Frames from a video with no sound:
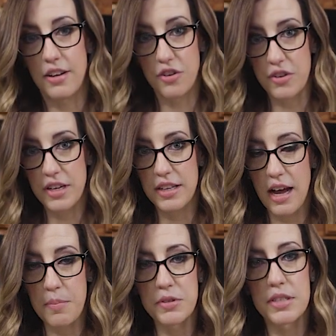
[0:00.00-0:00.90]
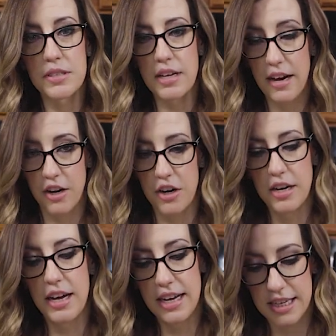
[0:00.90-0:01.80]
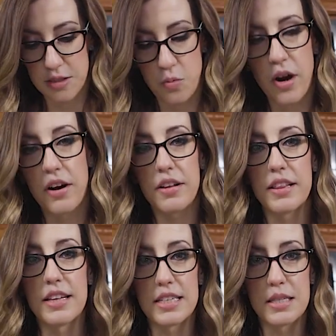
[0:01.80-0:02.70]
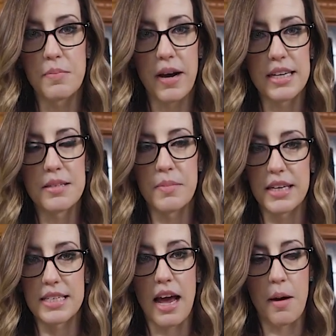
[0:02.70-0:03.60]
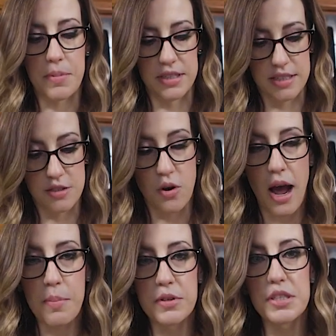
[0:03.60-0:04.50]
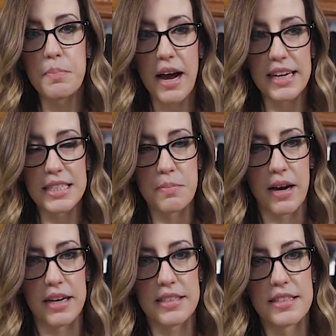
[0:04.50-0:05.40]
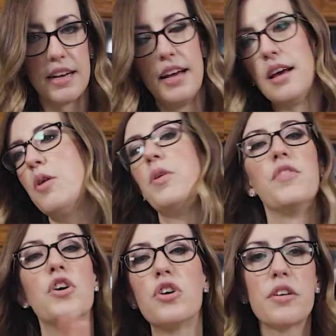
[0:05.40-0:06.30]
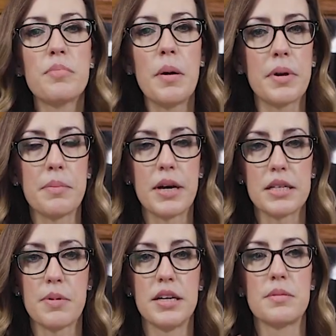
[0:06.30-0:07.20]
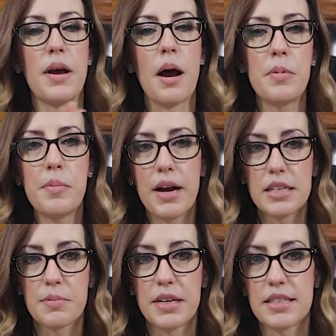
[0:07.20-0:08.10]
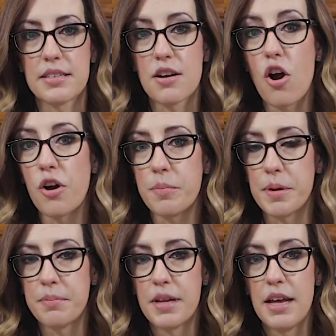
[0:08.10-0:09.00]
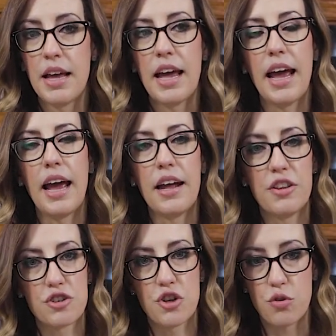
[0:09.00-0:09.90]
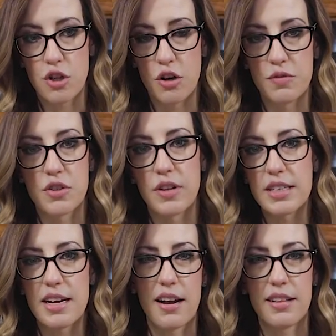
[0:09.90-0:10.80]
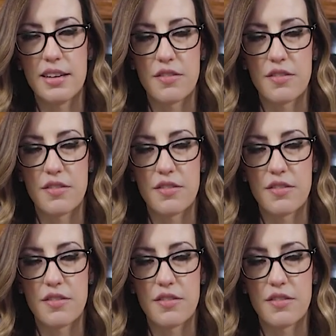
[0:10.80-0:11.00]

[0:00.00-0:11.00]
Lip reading: than the apple cider, is where the spice mix happens. So apple pie spice, we've all heard of pumpkin pie spice, but apple pie spice has cardamom and there's no cloves, so that's kind of the